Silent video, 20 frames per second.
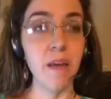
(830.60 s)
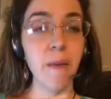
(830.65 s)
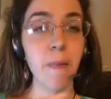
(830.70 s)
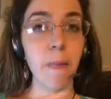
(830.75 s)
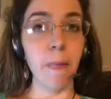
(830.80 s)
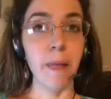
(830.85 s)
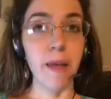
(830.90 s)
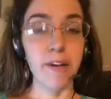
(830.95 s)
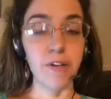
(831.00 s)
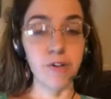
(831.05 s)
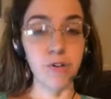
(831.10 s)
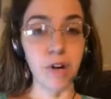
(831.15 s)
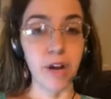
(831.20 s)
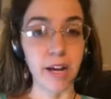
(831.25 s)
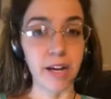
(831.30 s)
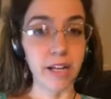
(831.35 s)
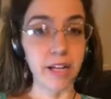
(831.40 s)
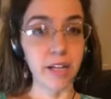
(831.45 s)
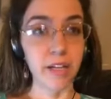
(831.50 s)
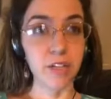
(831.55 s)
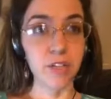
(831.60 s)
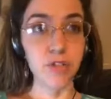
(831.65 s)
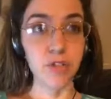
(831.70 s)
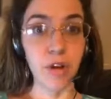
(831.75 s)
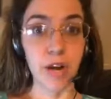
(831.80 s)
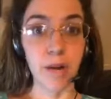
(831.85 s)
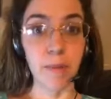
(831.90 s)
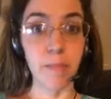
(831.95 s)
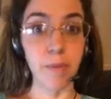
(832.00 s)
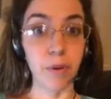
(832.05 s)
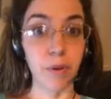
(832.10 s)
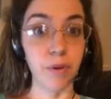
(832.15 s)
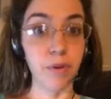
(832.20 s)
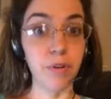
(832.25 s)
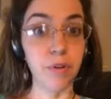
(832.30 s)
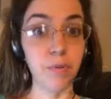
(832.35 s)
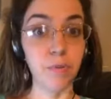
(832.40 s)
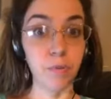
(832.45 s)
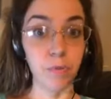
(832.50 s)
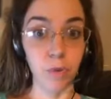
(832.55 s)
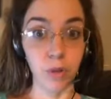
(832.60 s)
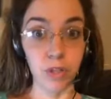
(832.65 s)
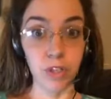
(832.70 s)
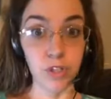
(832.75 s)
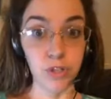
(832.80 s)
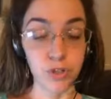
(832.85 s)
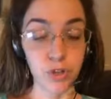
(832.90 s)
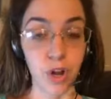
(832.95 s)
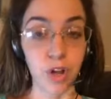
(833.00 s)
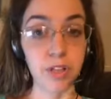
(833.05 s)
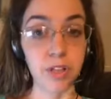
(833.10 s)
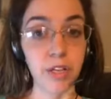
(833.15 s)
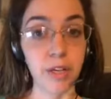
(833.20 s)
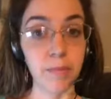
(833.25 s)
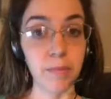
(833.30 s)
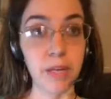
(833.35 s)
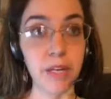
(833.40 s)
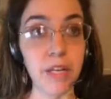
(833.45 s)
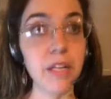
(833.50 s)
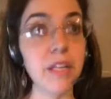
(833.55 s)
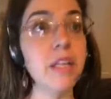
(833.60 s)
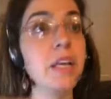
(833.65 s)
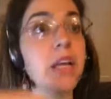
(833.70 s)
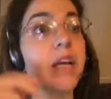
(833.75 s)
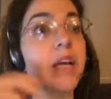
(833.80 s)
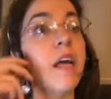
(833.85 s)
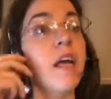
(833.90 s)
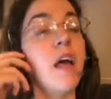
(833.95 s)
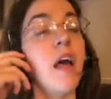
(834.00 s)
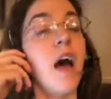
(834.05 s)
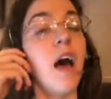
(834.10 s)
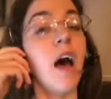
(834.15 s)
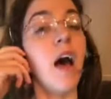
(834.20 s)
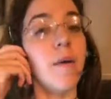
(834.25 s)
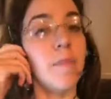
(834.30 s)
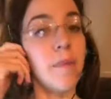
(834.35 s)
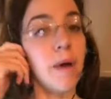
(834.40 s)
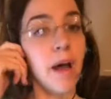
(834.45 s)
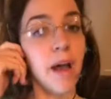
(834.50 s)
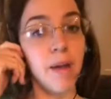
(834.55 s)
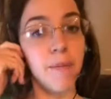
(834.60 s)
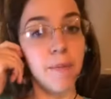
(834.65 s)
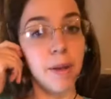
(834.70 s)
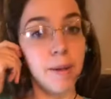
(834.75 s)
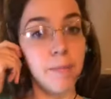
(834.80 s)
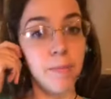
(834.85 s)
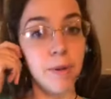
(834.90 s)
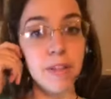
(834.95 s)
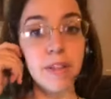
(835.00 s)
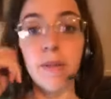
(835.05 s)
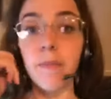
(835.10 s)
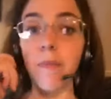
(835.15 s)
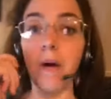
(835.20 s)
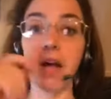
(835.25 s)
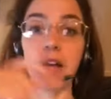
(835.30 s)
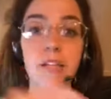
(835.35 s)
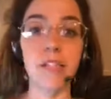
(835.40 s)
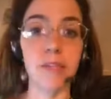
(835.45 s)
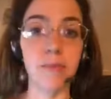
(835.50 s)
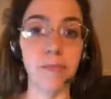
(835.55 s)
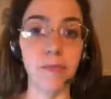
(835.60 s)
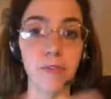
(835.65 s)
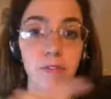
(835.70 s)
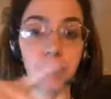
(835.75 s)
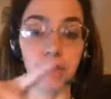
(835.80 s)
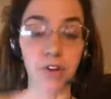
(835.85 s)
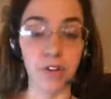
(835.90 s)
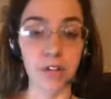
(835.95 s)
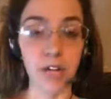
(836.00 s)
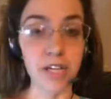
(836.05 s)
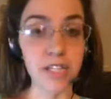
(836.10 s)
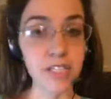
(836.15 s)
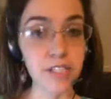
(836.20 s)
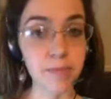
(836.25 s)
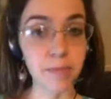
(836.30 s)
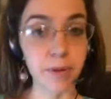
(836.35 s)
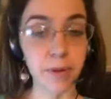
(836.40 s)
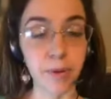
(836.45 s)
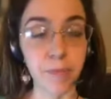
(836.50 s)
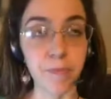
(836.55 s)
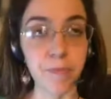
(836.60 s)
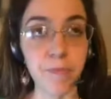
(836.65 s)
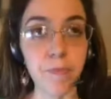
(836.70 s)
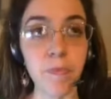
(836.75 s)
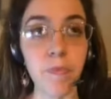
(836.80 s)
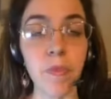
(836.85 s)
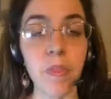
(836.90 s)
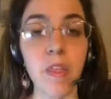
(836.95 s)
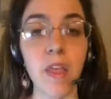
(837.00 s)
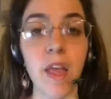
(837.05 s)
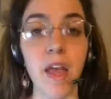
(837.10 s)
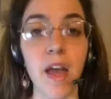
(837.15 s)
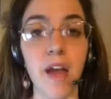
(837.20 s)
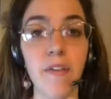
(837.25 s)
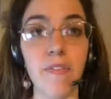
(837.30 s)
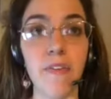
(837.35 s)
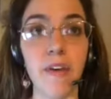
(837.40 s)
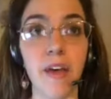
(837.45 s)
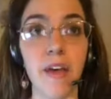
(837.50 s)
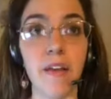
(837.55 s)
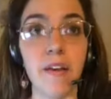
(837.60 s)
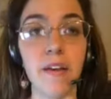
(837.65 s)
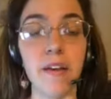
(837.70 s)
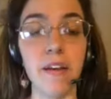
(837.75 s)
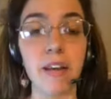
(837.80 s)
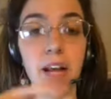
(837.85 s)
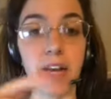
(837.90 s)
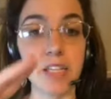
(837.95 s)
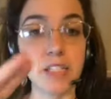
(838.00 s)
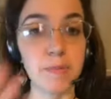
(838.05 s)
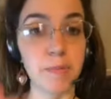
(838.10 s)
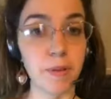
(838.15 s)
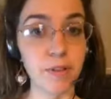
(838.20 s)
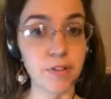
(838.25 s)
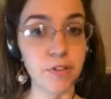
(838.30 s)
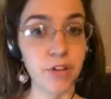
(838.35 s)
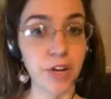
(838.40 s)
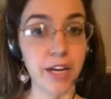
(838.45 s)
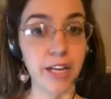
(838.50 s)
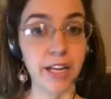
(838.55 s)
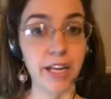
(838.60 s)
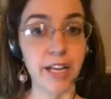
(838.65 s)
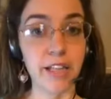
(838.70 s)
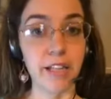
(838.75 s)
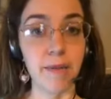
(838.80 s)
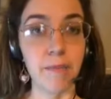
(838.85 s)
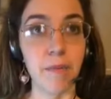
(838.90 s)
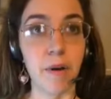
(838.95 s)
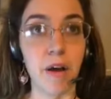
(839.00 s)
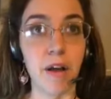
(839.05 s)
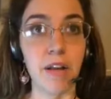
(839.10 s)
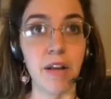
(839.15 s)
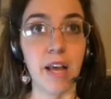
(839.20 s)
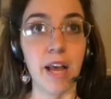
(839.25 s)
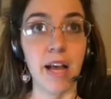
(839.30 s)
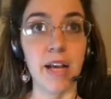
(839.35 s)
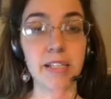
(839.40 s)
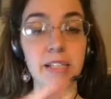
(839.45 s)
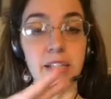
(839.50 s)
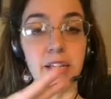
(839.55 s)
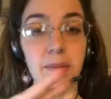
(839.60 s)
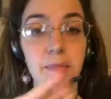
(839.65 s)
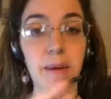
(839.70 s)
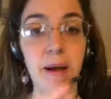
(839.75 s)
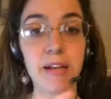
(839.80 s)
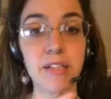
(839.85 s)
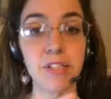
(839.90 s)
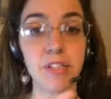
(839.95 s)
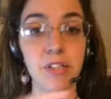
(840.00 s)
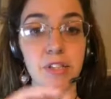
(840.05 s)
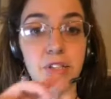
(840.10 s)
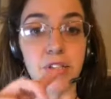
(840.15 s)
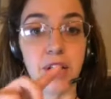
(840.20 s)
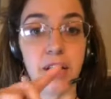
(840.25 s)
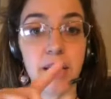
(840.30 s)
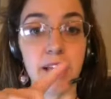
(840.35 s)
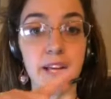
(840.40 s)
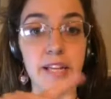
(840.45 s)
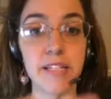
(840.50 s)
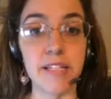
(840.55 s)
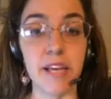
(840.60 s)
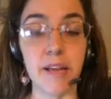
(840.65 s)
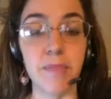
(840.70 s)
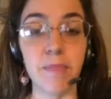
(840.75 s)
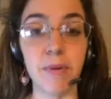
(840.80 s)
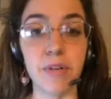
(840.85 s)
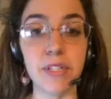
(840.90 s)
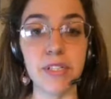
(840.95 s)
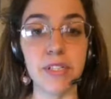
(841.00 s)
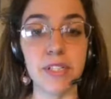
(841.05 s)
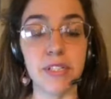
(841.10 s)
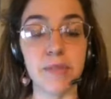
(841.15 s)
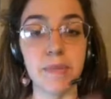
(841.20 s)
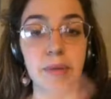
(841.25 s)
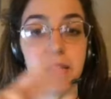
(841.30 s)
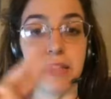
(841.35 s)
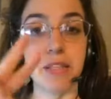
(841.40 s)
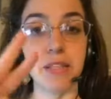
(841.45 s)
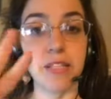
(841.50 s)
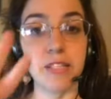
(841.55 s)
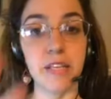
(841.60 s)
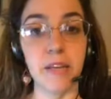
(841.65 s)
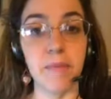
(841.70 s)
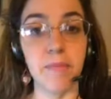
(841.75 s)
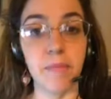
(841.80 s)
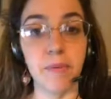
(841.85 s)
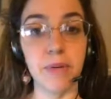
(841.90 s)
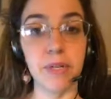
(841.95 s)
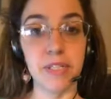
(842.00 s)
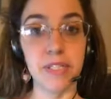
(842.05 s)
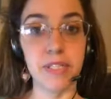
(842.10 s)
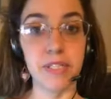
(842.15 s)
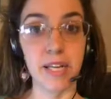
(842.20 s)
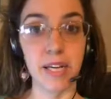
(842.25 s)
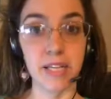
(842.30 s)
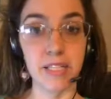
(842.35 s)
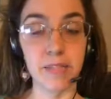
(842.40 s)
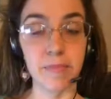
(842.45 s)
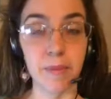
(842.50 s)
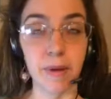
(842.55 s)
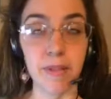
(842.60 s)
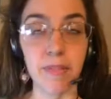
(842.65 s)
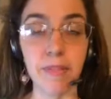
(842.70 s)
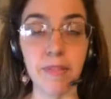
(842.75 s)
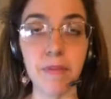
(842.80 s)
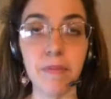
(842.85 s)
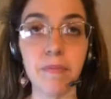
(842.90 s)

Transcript: and try to build really strongly immediately, I might bring them on as a preferred customer, and then next month try to get them on as an ambassador. So I get 10 points this month and 10 points next month